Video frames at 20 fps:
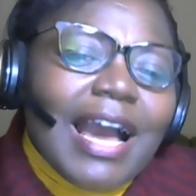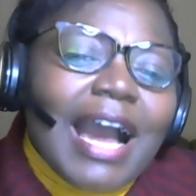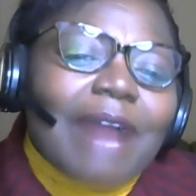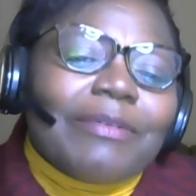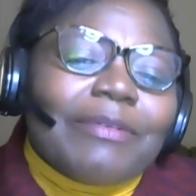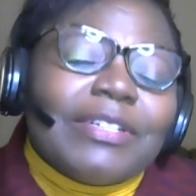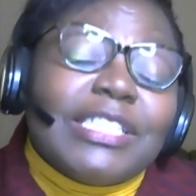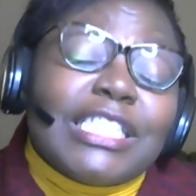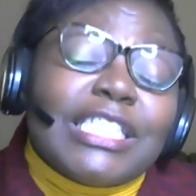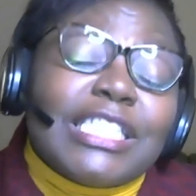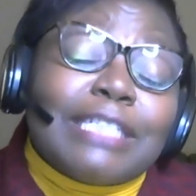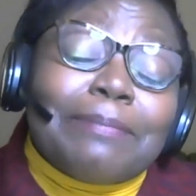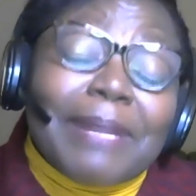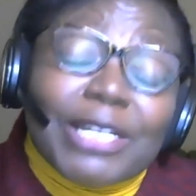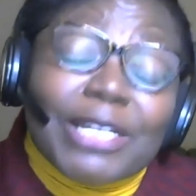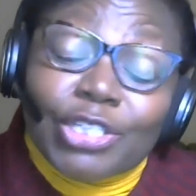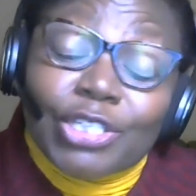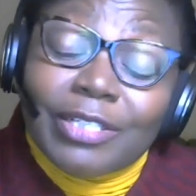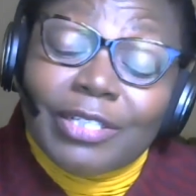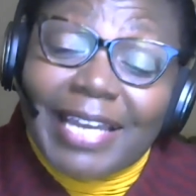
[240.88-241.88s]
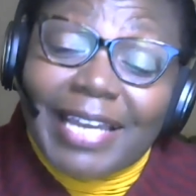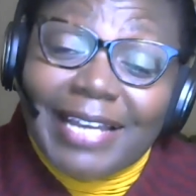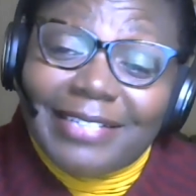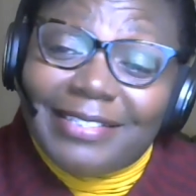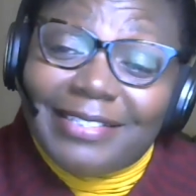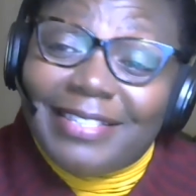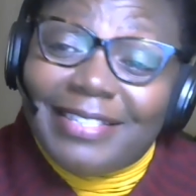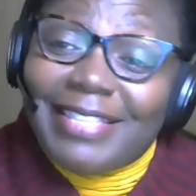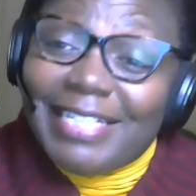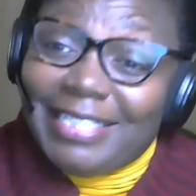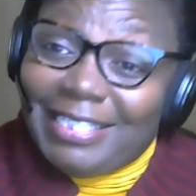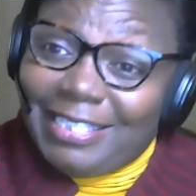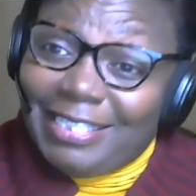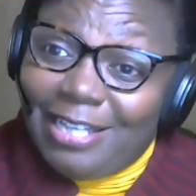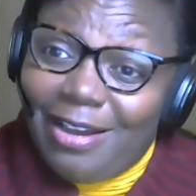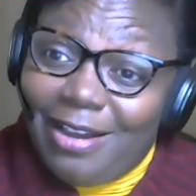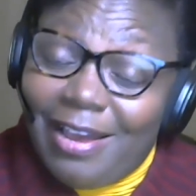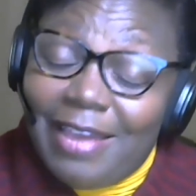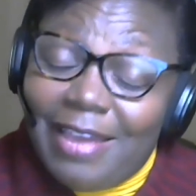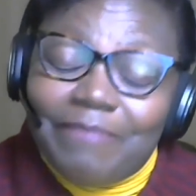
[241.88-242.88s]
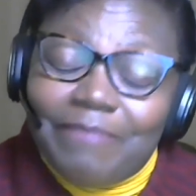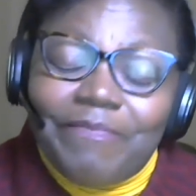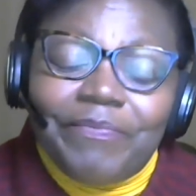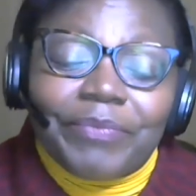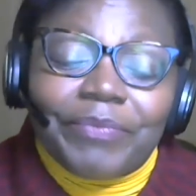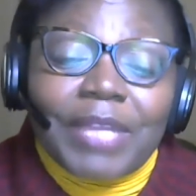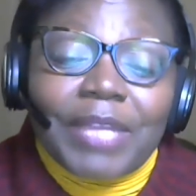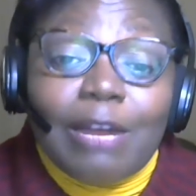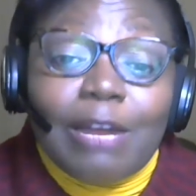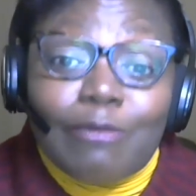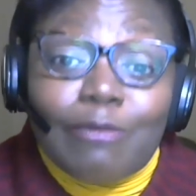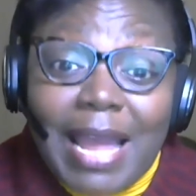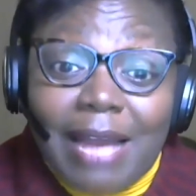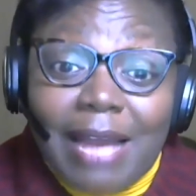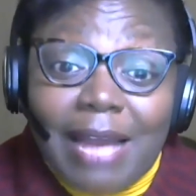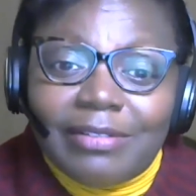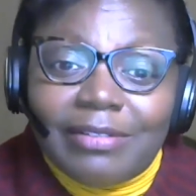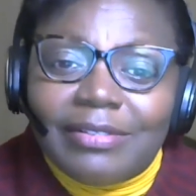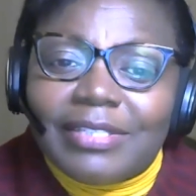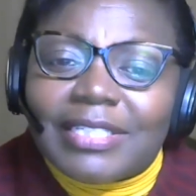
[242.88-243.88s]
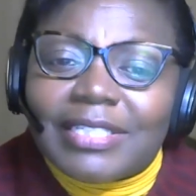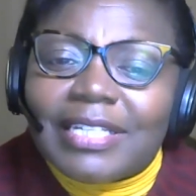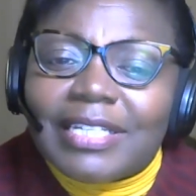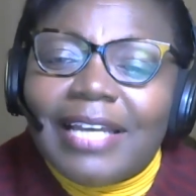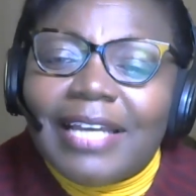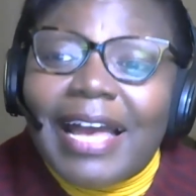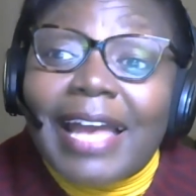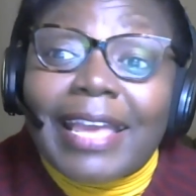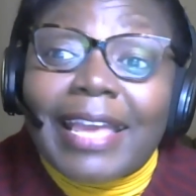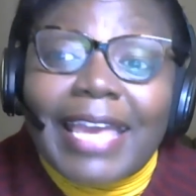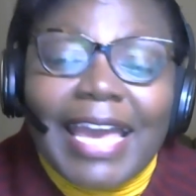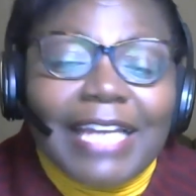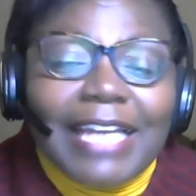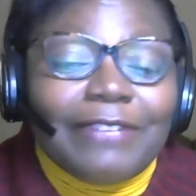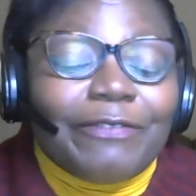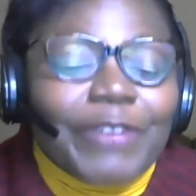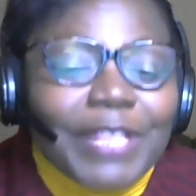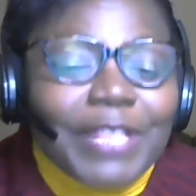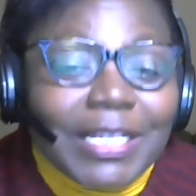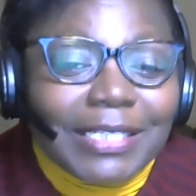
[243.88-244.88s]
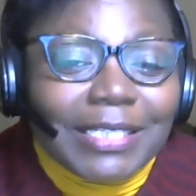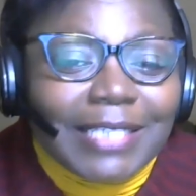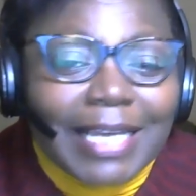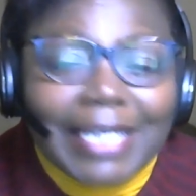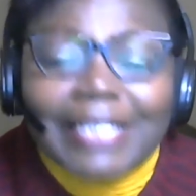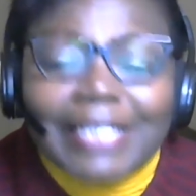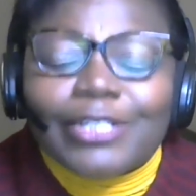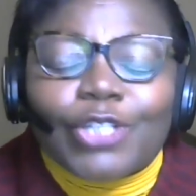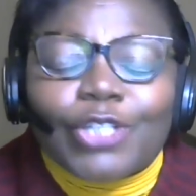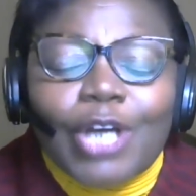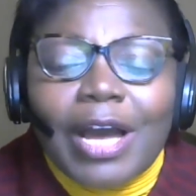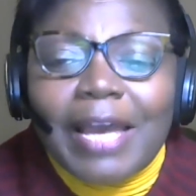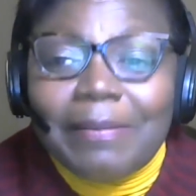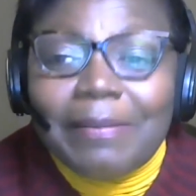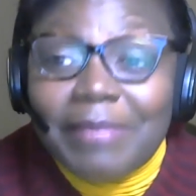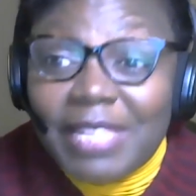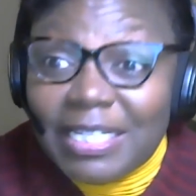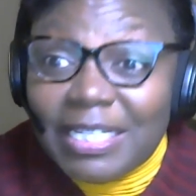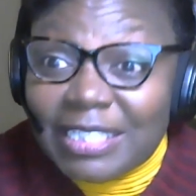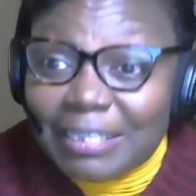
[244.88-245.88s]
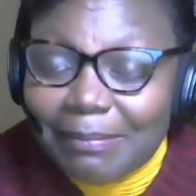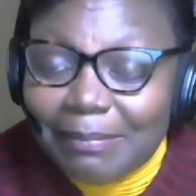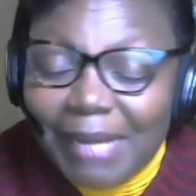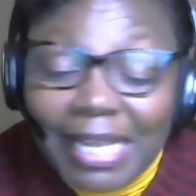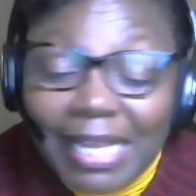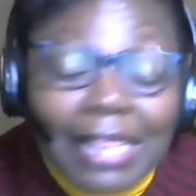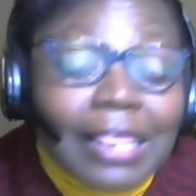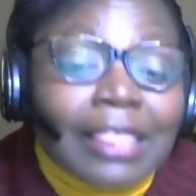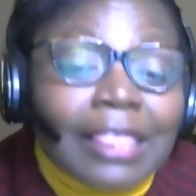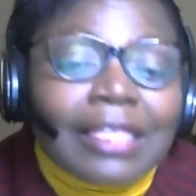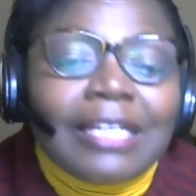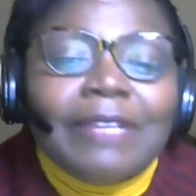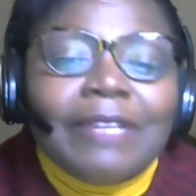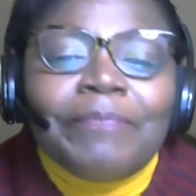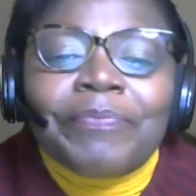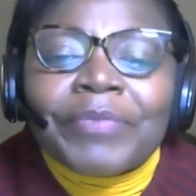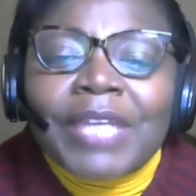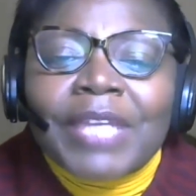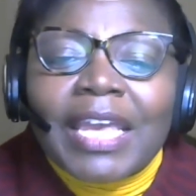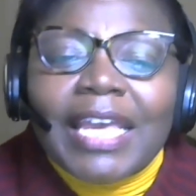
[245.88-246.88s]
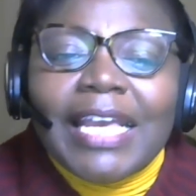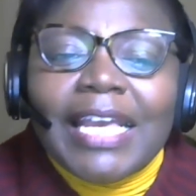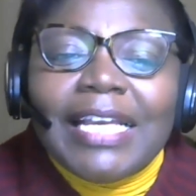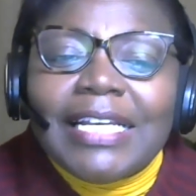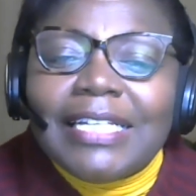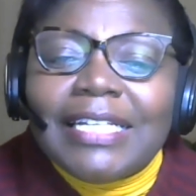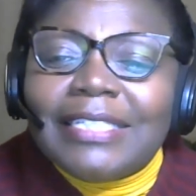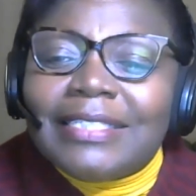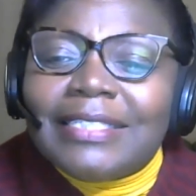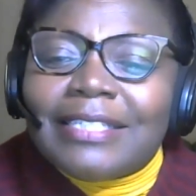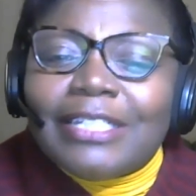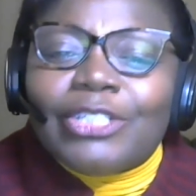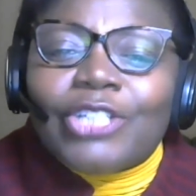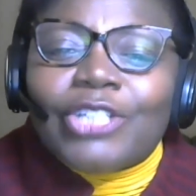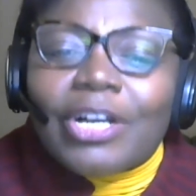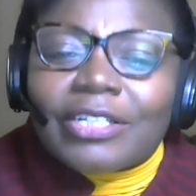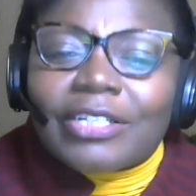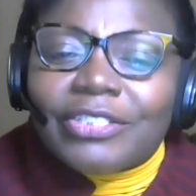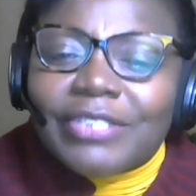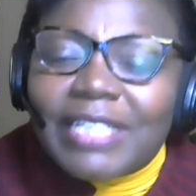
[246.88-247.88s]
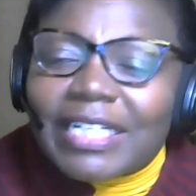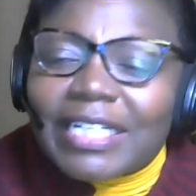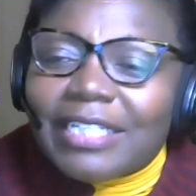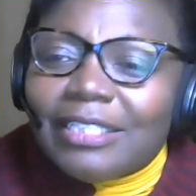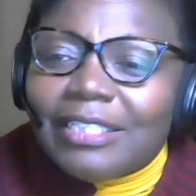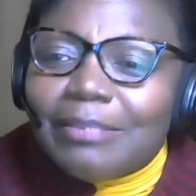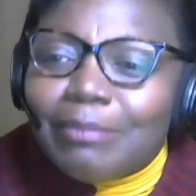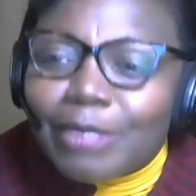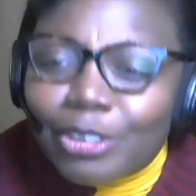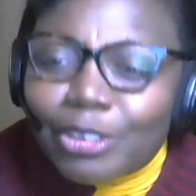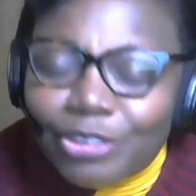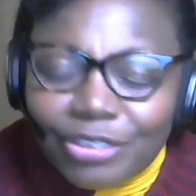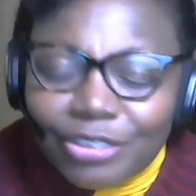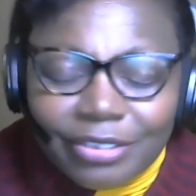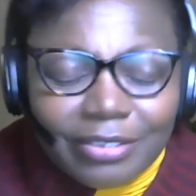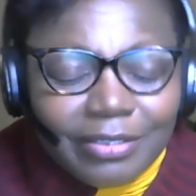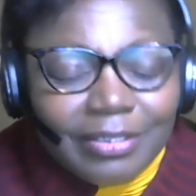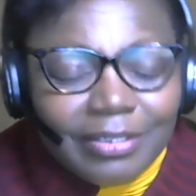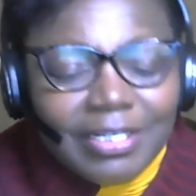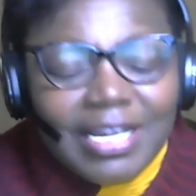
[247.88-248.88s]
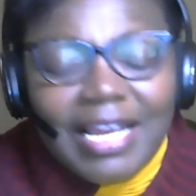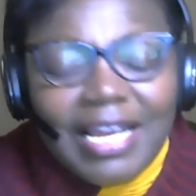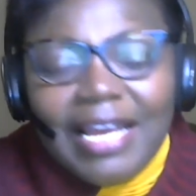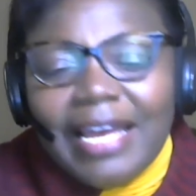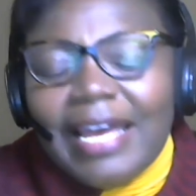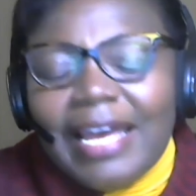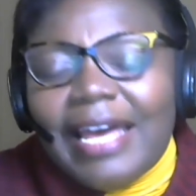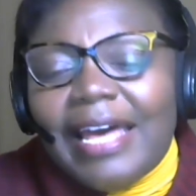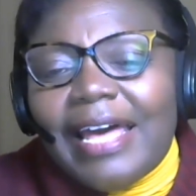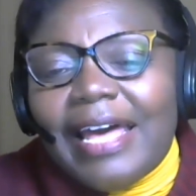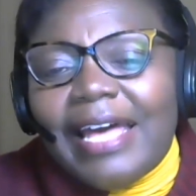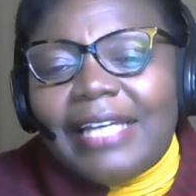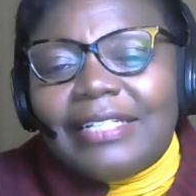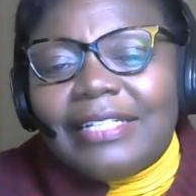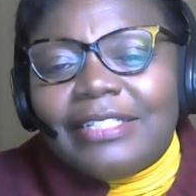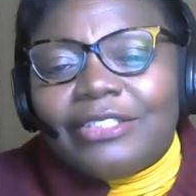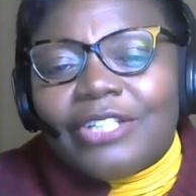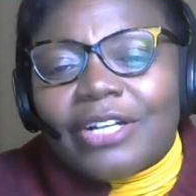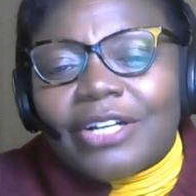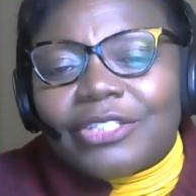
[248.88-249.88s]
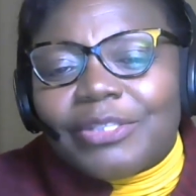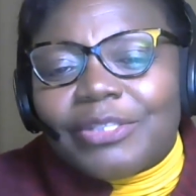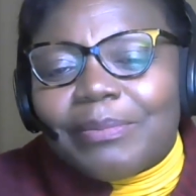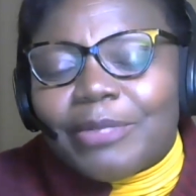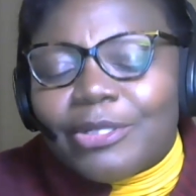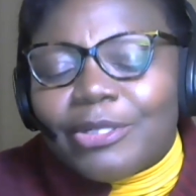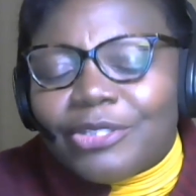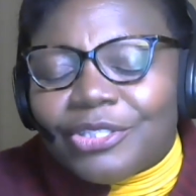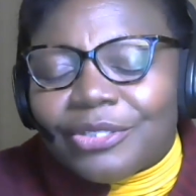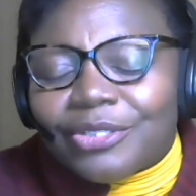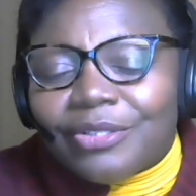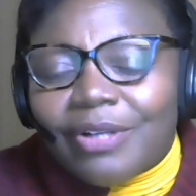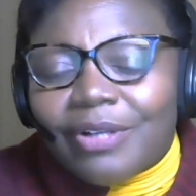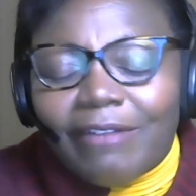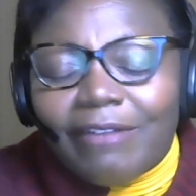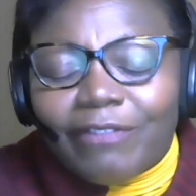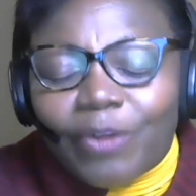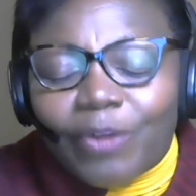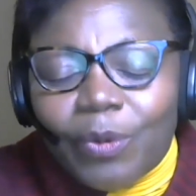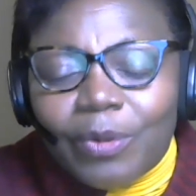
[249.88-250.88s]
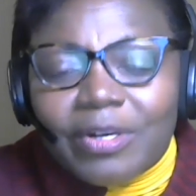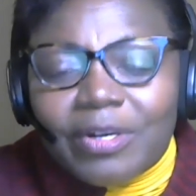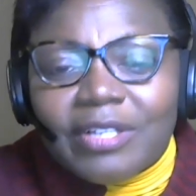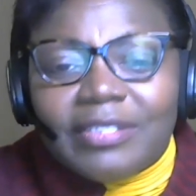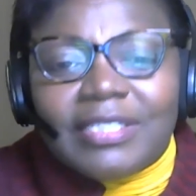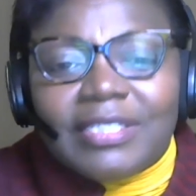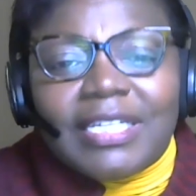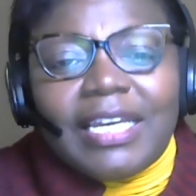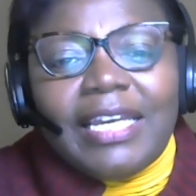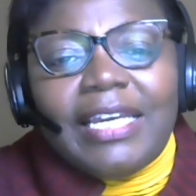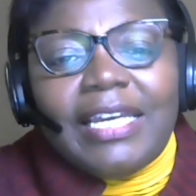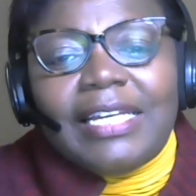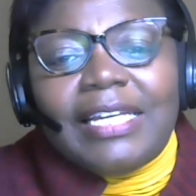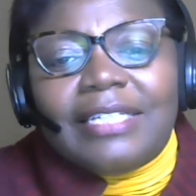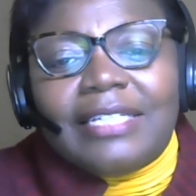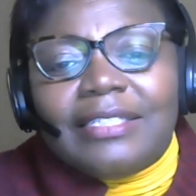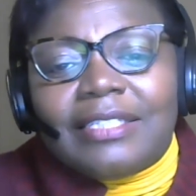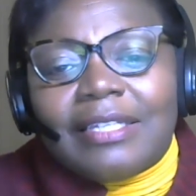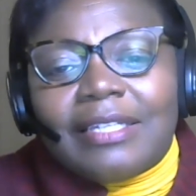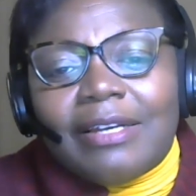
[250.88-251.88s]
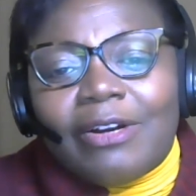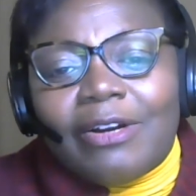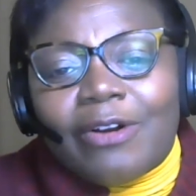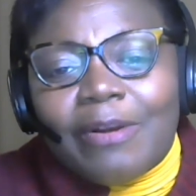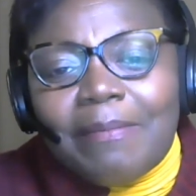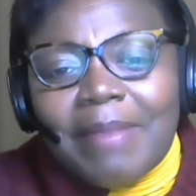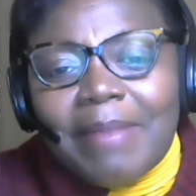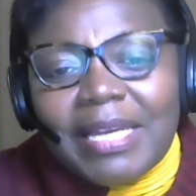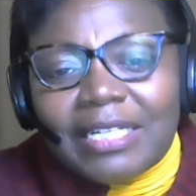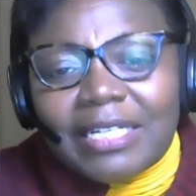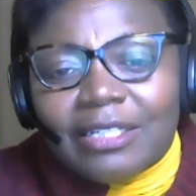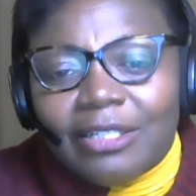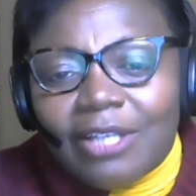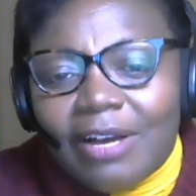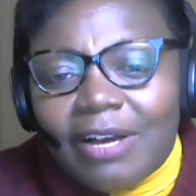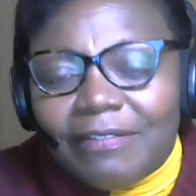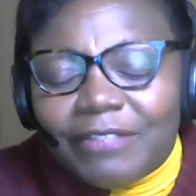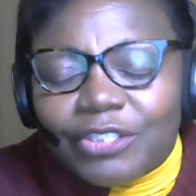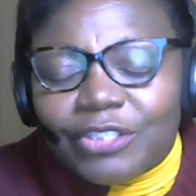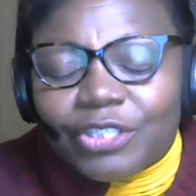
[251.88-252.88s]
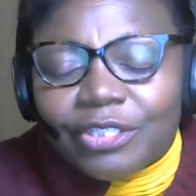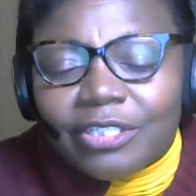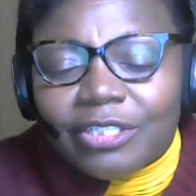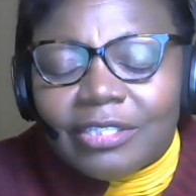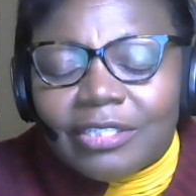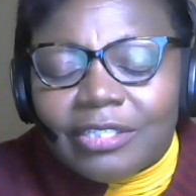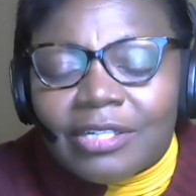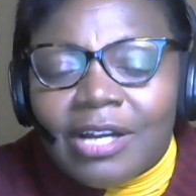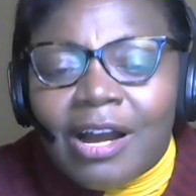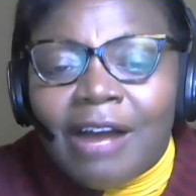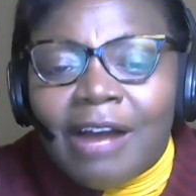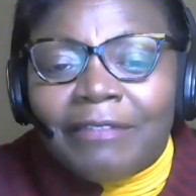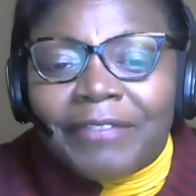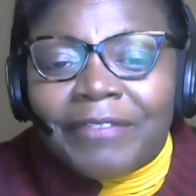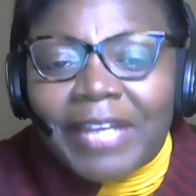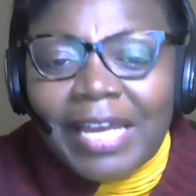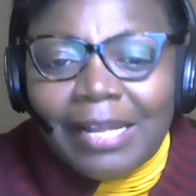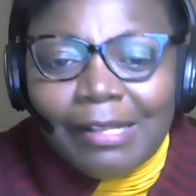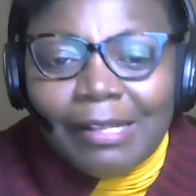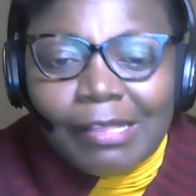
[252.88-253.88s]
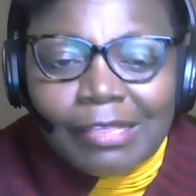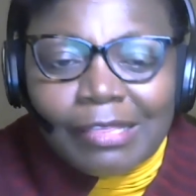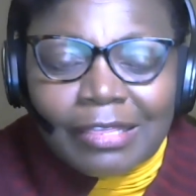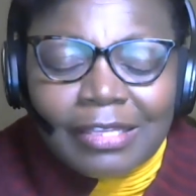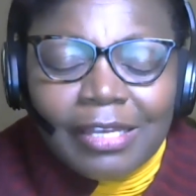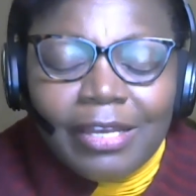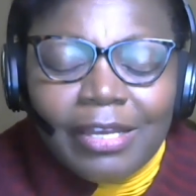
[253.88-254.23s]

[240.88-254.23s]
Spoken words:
Our special guest this time around, again, for the second time this month, is Dr. Nicola Mercer. And Dr. Mercer, of course, is our medical officer of health.